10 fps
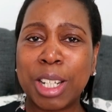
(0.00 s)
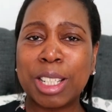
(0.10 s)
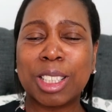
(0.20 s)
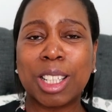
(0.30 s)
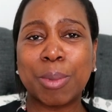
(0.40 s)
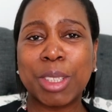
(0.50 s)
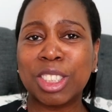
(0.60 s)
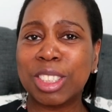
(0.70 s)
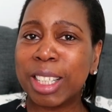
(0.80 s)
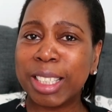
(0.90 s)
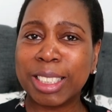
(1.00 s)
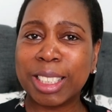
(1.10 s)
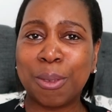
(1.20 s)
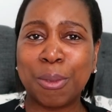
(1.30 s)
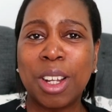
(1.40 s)
Valentine's, but it's just nice to
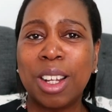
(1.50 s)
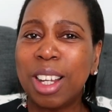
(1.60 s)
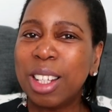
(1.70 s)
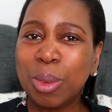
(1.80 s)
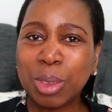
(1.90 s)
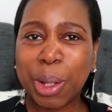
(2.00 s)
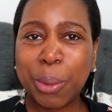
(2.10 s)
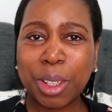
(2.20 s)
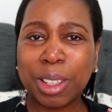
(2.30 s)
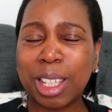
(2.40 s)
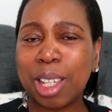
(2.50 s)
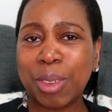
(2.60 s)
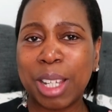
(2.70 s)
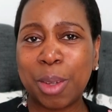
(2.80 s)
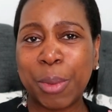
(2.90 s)
give a little token gift
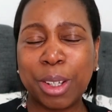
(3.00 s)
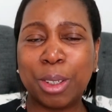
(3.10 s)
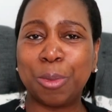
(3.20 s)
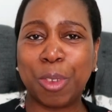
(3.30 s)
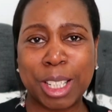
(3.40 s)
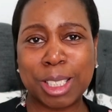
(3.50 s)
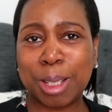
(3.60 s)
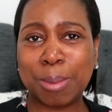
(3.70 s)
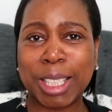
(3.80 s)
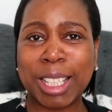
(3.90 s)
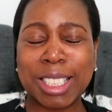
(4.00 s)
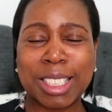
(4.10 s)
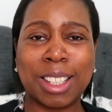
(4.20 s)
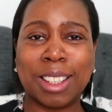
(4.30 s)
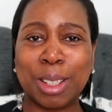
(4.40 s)
anyway on Valentine's Day,
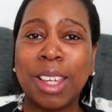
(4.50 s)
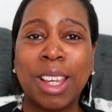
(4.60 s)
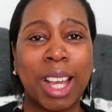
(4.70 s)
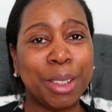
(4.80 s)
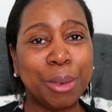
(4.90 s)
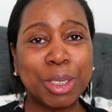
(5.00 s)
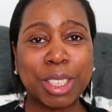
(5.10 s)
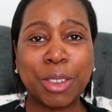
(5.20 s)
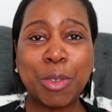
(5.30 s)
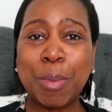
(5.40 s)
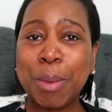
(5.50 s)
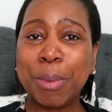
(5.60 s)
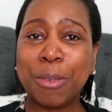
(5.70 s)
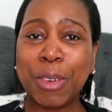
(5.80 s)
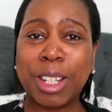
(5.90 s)
isn't it? You know. And also
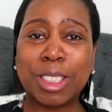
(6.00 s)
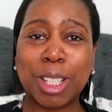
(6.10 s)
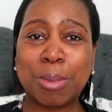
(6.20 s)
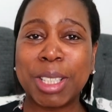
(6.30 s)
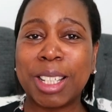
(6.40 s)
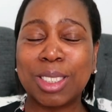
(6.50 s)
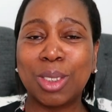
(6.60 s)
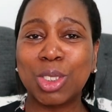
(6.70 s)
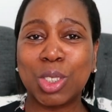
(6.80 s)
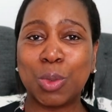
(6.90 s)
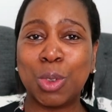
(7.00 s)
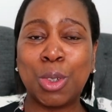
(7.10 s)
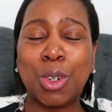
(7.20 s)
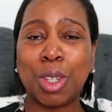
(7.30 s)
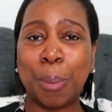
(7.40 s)
remember, Valentine's Day is not just
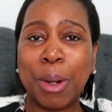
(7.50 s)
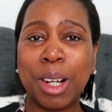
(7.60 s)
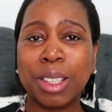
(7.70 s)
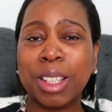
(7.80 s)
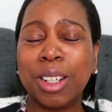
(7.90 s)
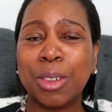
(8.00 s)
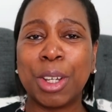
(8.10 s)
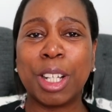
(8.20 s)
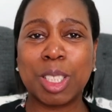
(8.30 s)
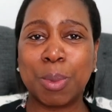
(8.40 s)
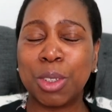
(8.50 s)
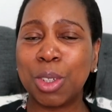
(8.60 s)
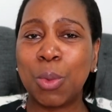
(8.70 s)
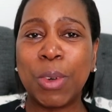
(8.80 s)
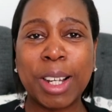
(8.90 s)
for your partner or your husband or
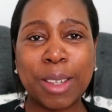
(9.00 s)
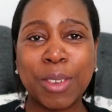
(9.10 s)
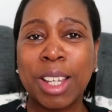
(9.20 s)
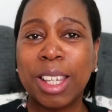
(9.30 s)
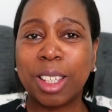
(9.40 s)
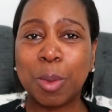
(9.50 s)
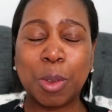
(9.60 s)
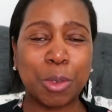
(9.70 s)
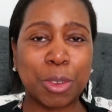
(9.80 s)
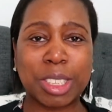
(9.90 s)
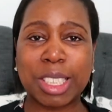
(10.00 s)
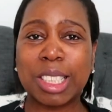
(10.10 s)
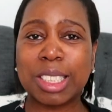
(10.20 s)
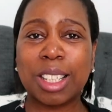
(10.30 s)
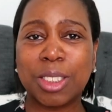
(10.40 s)
your wife. It could be for a
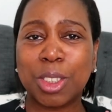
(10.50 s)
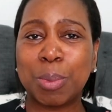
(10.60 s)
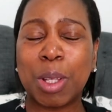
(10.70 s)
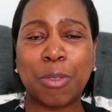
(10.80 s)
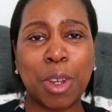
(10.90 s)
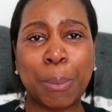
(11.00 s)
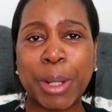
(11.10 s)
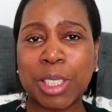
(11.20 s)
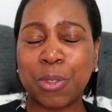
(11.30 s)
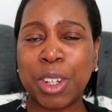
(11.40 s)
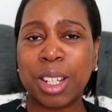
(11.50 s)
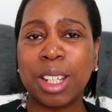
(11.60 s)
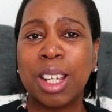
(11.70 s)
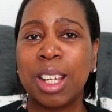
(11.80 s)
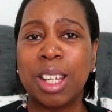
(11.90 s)
sister. It could be for a best
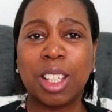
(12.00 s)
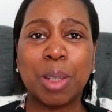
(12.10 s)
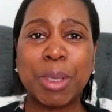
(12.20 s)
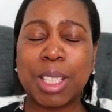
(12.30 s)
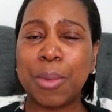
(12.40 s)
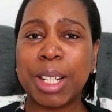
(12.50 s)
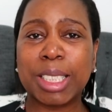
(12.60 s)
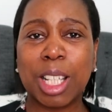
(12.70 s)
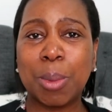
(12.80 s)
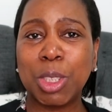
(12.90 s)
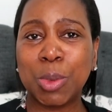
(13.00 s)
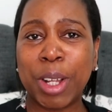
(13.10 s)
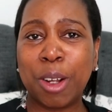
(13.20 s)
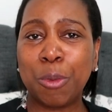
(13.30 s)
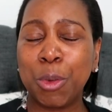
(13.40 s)
friend. It could be someone that's helped you
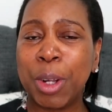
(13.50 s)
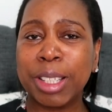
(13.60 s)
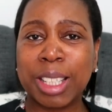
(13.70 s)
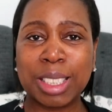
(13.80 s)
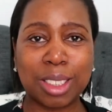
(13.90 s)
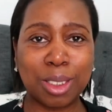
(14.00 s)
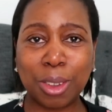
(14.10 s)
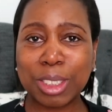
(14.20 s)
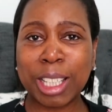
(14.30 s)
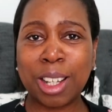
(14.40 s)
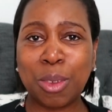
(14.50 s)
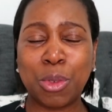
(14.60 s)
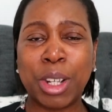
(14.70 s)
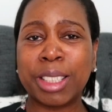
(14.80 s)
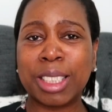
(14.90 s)
out throughout this lockdown,
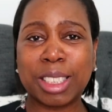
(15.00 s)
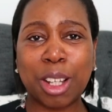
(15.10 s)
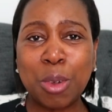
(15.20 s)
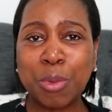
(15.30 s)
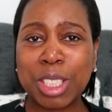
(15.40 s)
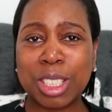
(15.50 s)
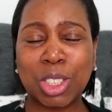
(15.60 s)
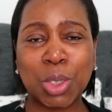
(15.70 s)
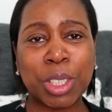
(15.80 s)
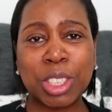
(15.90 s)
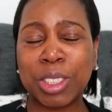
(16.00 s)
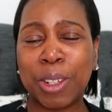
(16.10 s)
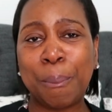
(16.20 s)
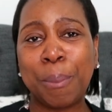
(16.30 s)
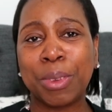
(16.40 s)
throughout this COVID
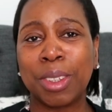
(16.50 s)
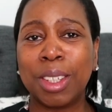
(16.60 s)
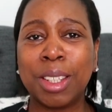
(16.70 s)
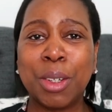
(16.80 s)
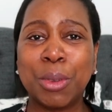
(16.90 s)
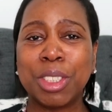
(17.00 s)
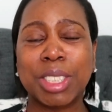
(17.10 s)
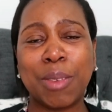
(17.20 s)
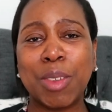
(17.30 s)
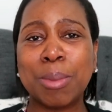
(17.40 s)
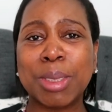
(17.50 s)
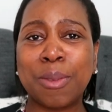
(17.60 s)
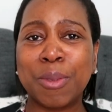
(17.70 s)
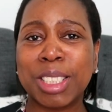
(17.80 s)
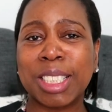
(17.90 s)
situation you know just giving them
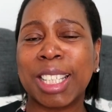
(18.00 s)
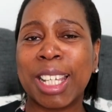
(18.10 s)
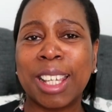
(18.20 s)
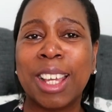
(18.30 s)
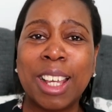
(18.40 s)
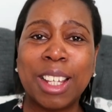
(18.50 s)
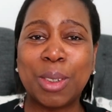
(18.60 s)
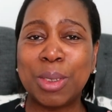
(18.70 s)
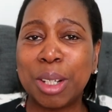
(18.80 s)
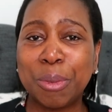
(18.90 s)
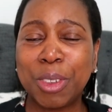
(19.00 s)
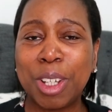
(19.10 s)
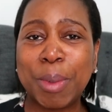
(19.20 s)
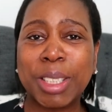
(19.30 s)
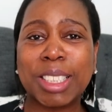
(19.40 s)
something to say you love
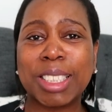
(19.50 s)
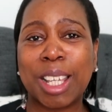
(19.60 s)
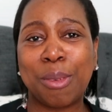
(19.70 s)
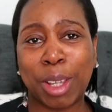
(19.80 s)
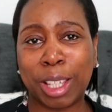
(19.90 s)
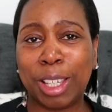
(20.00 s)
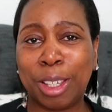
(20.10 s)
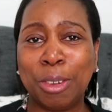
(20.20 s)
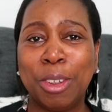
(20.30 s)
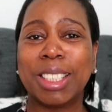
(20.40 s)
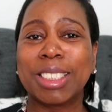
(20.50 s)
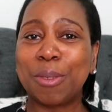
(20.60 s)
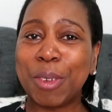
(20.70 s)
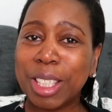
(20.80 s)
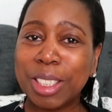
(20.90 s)
them and to say thank you
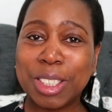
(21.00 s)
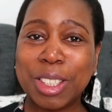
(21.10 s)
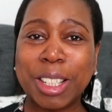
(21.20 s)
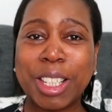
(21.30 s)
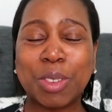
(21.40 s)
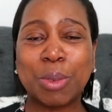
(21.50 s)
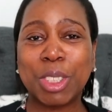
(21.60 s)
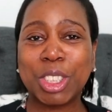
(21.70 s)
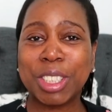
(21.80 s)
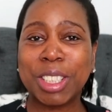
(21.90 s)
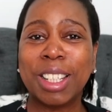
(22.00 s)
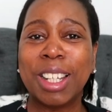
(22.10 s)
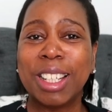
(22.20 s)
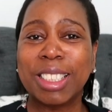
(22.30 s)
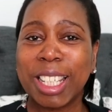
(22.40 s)
so thank you to you guys for watching
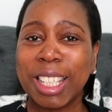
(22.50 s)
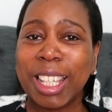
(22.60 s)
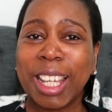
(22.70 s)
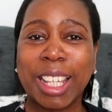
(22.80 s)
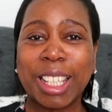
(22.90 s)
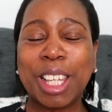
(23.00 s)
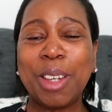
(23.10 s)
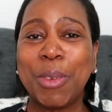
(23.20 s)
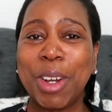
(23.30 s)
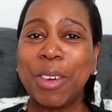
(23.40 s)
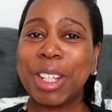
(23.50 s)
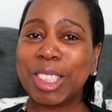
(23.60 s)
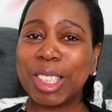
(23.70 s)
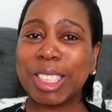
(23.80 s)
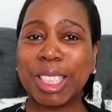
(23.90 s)
take care keep well and i
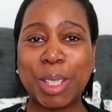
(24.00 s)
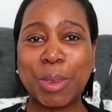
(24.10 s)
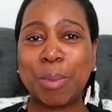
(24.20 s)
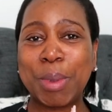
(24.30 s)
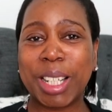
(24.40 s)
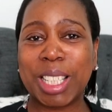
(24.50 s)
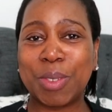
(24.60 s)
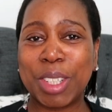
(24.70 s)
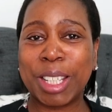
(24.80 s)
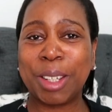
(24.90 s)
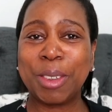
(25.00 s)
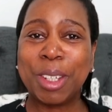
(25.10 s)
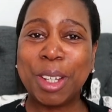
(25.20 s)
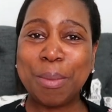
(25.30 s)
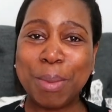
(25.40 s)
shall see you on my next video
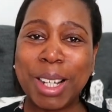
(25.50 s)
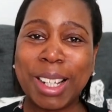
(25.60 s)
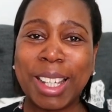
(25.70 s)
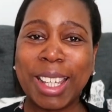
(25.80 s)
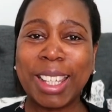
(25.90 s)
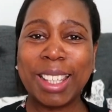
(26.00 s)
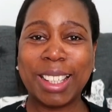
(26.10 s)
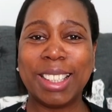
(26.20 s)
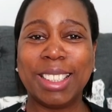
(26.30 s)
bye